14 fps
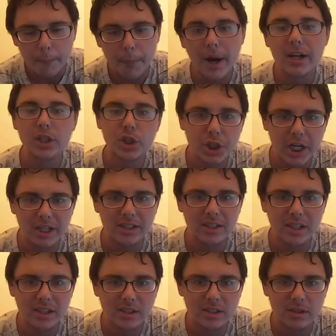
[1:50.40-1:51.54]
But
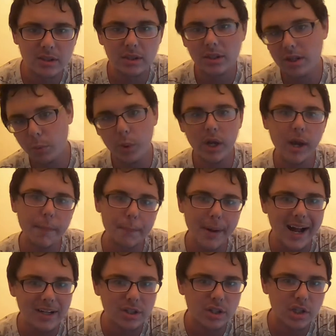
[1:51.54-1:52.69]
we get
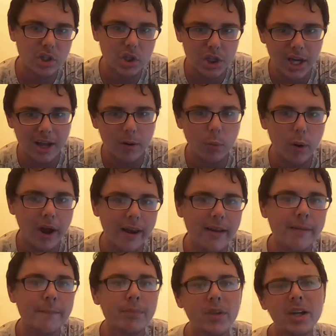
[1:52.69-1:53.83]
back to the shit
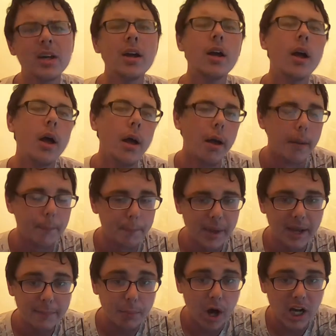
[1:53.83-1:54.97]
where
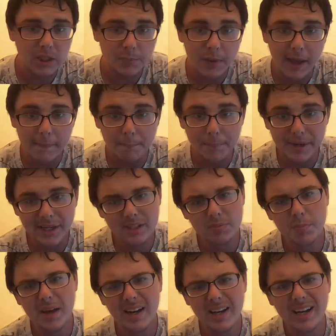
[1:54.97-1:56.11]
Big Boss Man beats
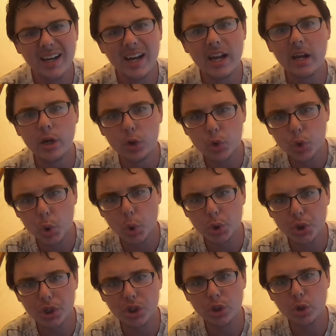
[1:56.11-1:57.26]
Minnie in an
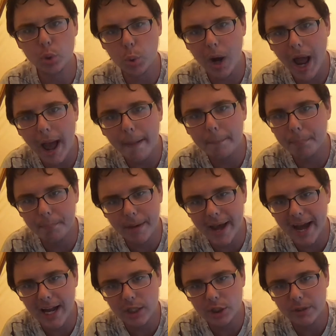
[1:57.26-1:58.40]
atrocious crap
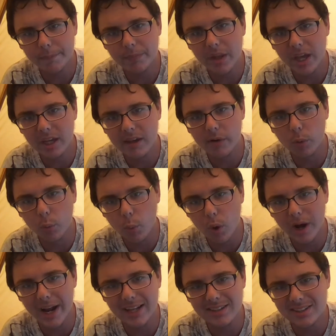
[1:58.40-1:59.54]
match. I give it a
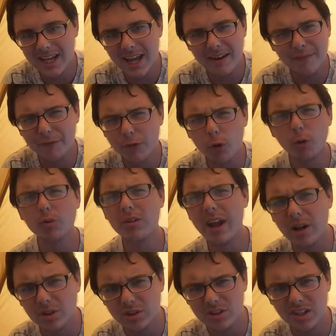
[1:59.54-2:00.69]
1 out of 10. Full
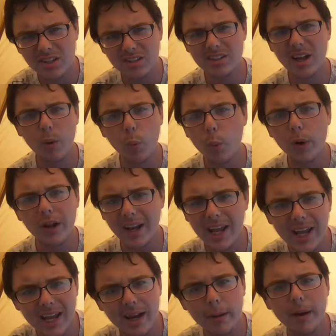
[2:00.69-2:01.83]
Nelsons that wouldn't
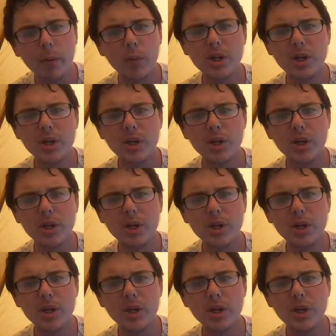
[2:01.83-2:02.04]
end.